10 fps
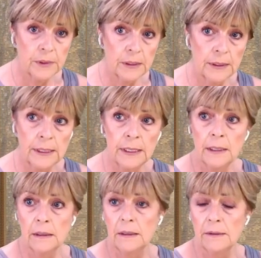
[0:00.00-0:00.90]
Okay?
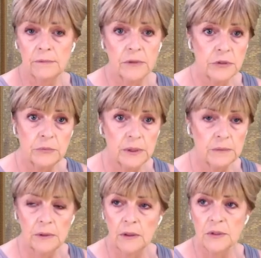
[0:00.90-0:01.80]
I've just
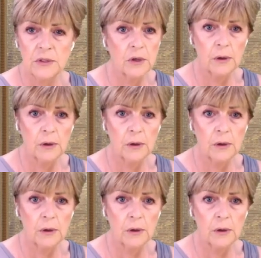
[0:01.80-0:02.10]
written the article.